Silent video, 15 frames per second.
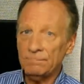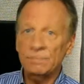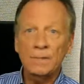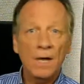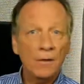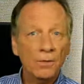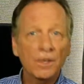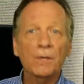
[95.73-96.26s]

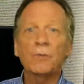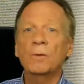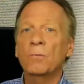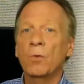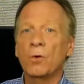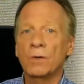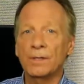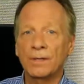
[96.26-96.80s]
Now, another
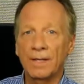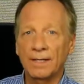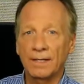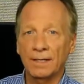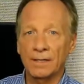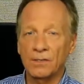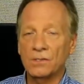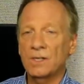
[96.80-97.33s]
important thing to
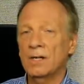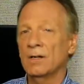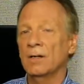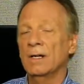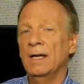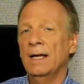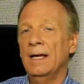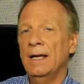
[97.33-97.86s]

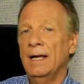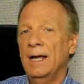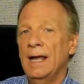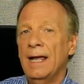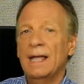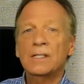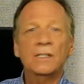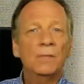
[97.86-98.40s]
consider
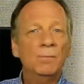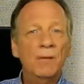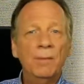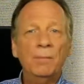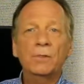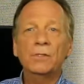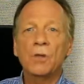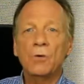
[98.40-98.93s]
is that
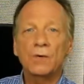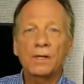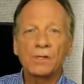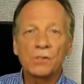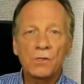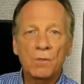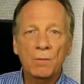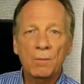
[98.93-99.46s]
people don't
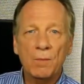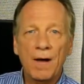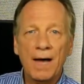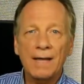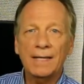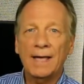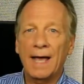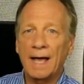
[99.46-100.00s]
consume a
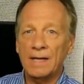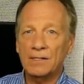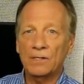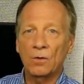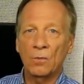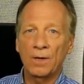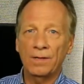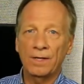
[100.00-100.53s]
podcast
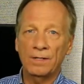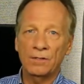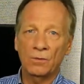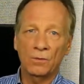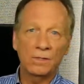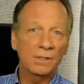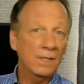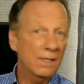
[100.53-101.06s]
the way they do
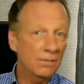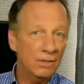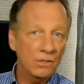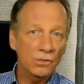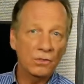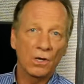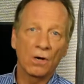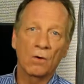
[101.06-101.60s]
a TV
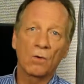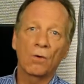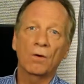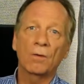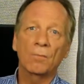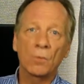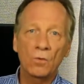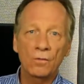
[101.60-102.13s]
show or
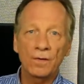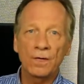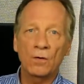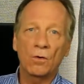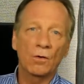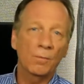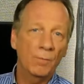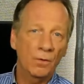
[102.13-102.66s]
a movie
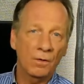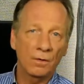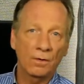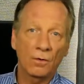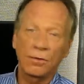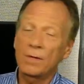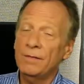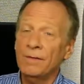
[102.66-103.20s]
or a book
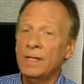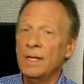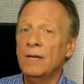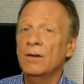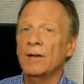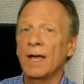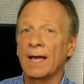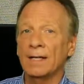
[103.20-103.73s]
or even the
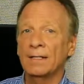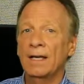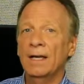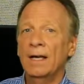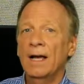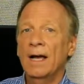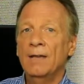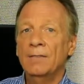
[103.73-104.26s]
internet.
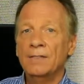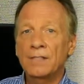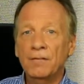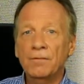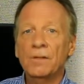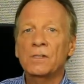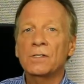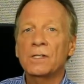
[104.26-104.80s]
The
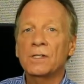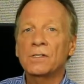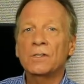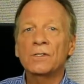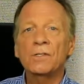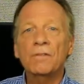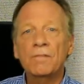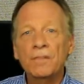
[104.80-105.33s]
difference is
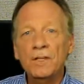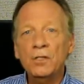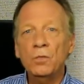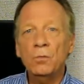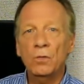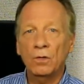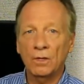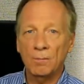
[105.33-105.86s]
there's a
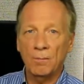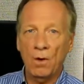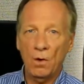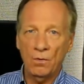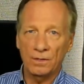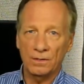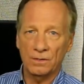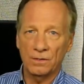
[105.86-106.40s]
visual
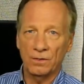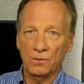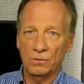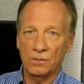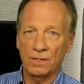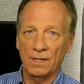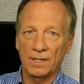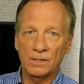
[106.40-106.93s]
component to
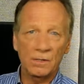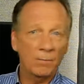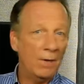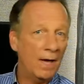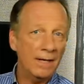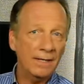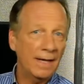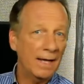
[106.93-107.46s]
those things a
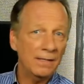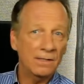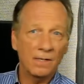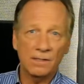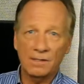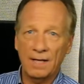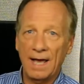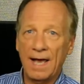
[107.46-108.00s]
podcast
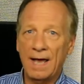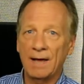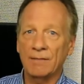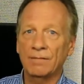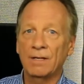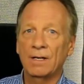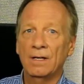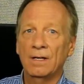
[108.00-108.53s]
doesn't
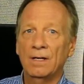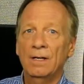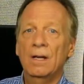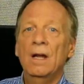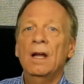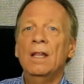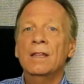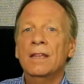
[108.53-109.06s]
have.
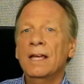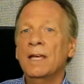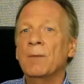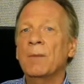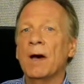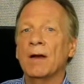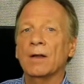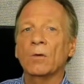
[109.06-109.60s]
Think
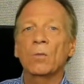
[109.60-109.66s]
about it.